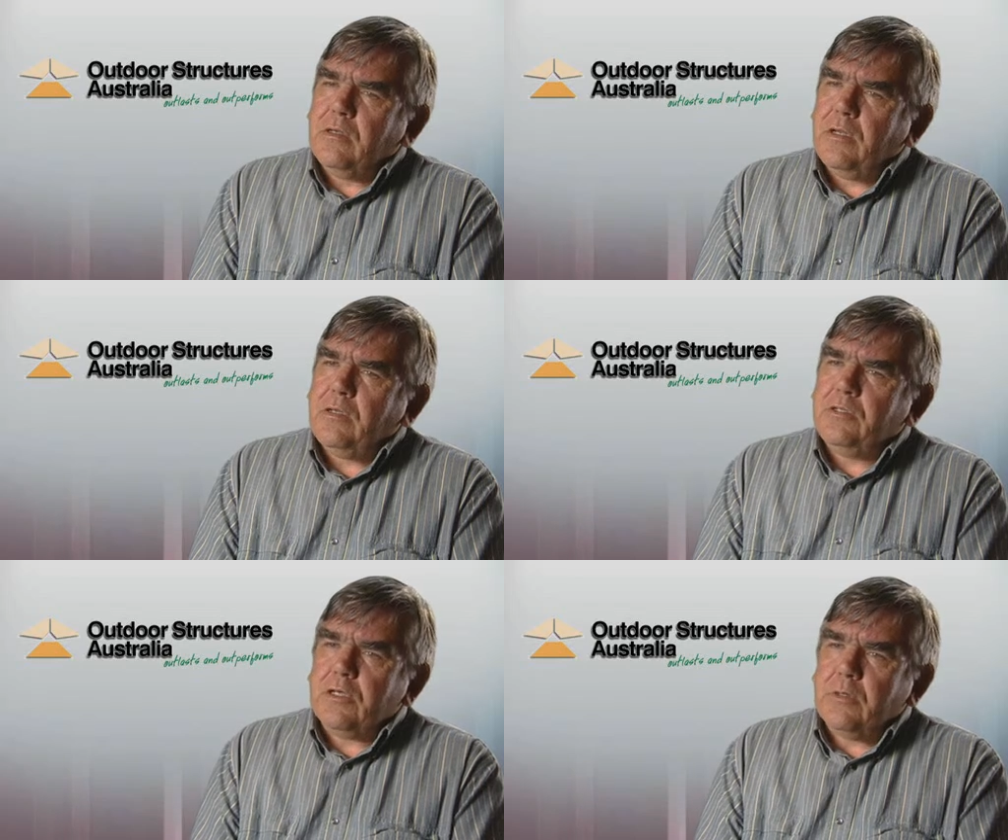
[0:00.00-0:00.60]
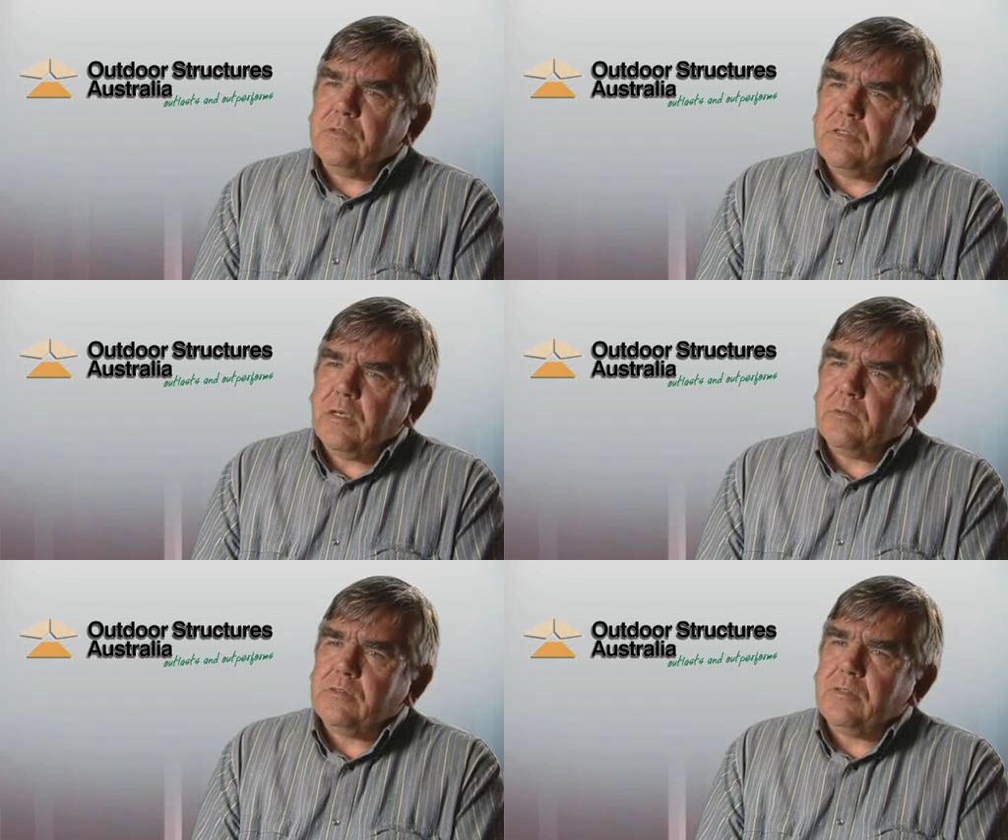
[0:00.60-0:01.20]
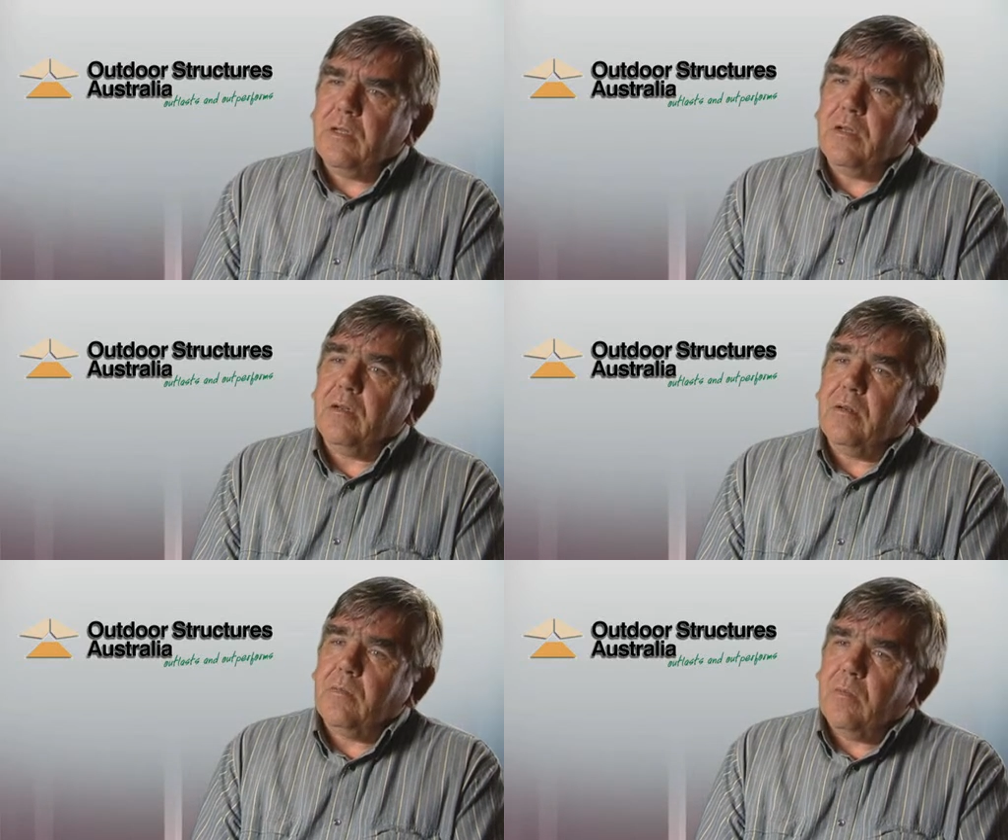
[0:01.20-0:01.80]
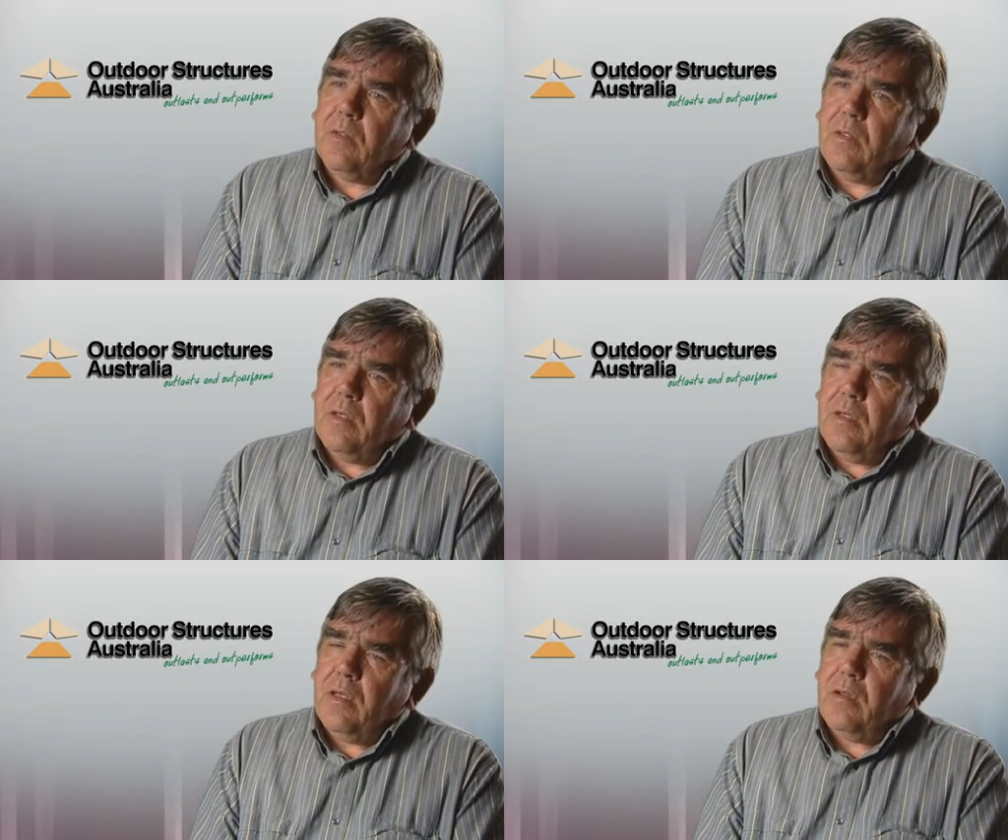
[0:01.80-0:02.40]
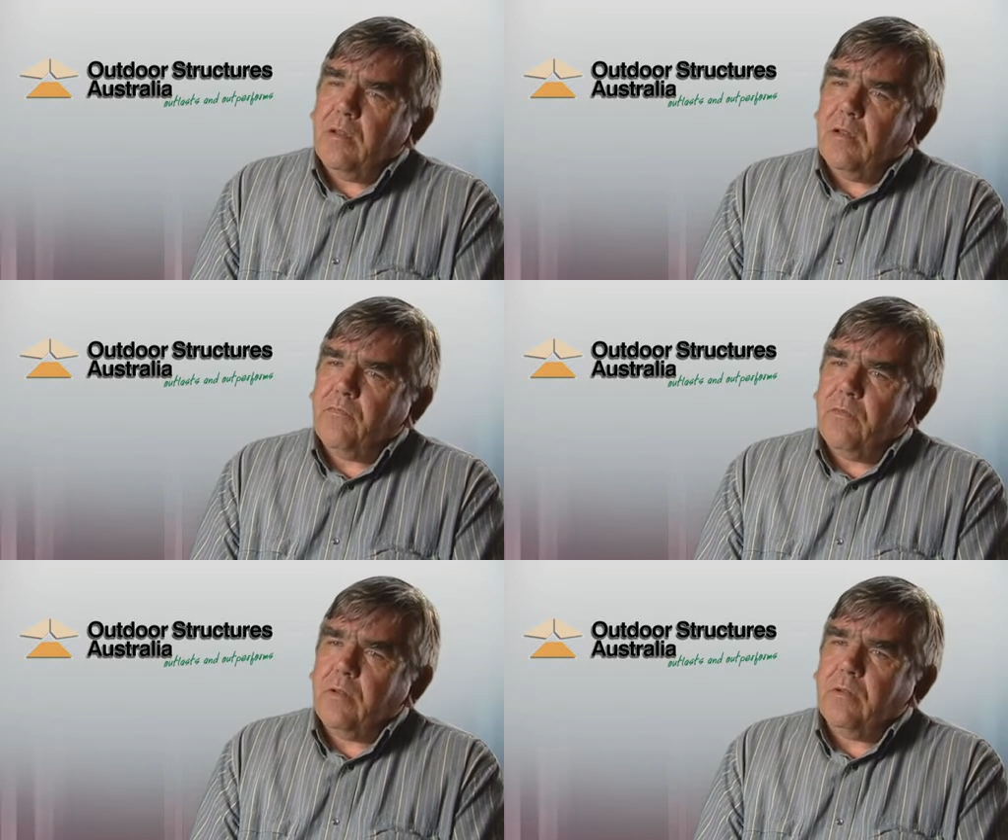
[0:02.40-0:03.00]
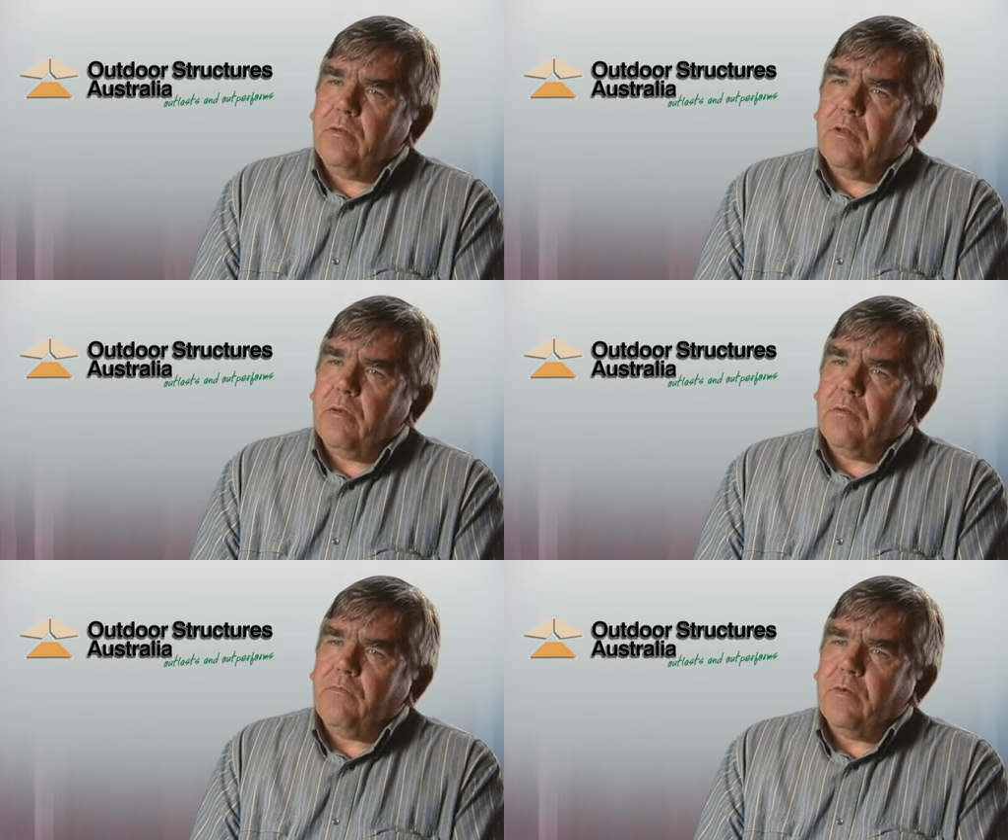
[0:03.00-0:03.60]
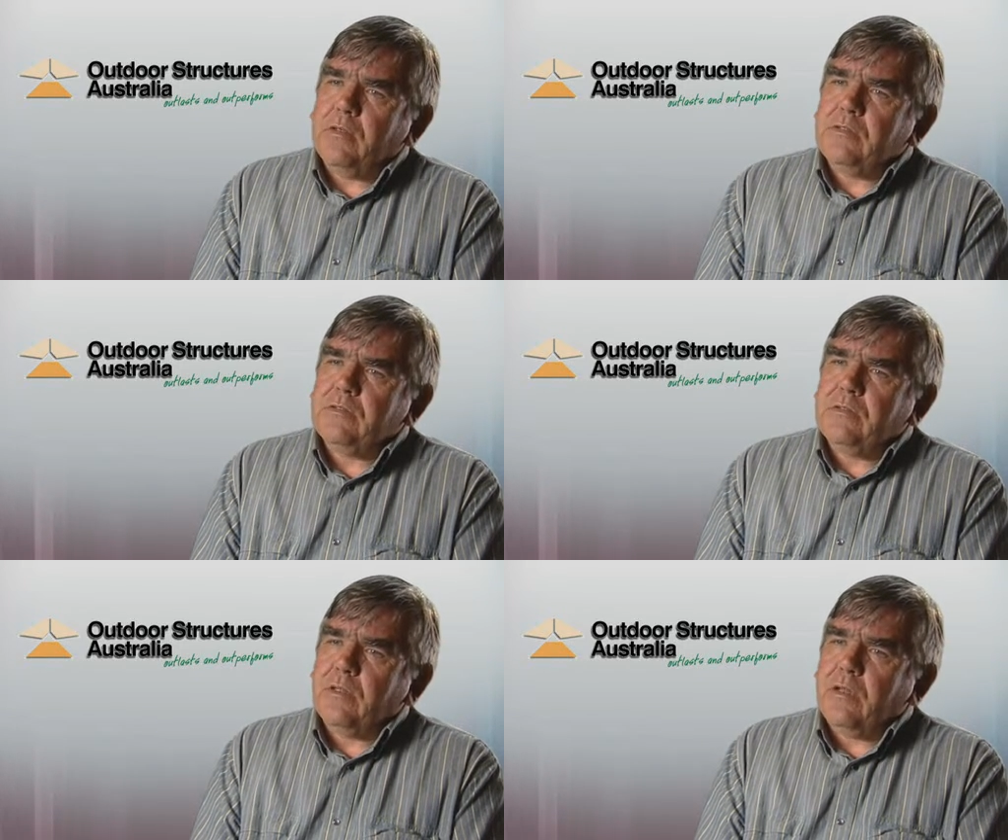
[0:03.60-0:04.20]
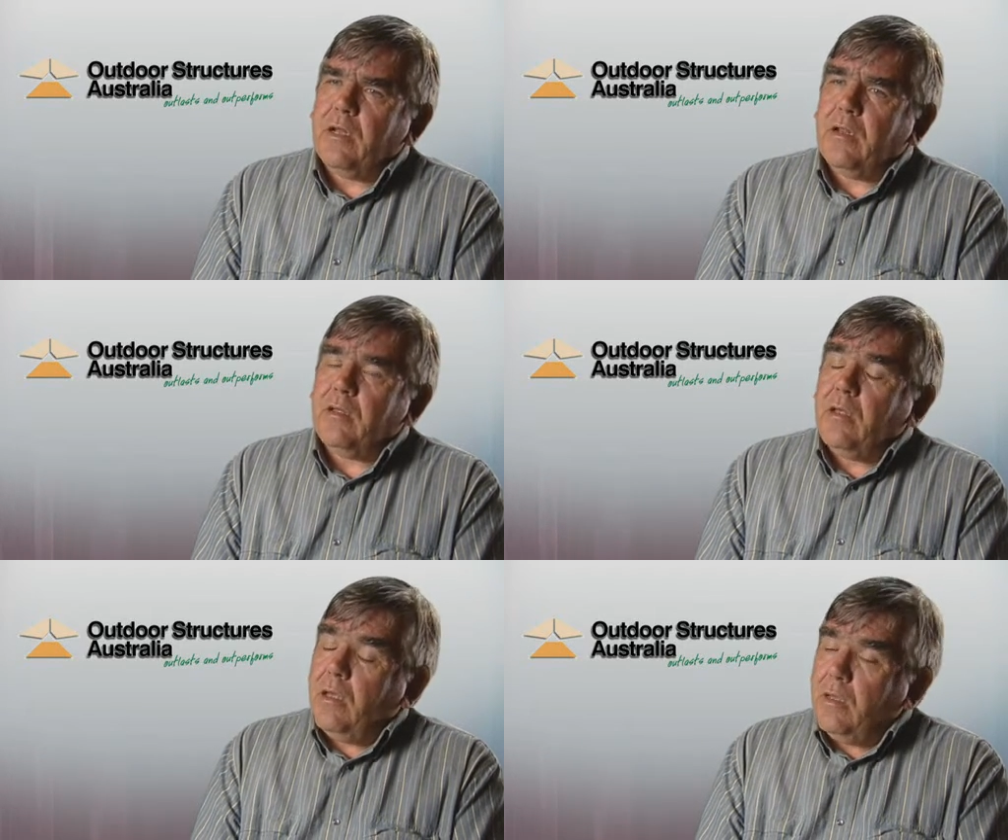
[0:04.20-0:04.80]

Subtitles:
"Ted, show us how it's done," and followed our advice to the letter,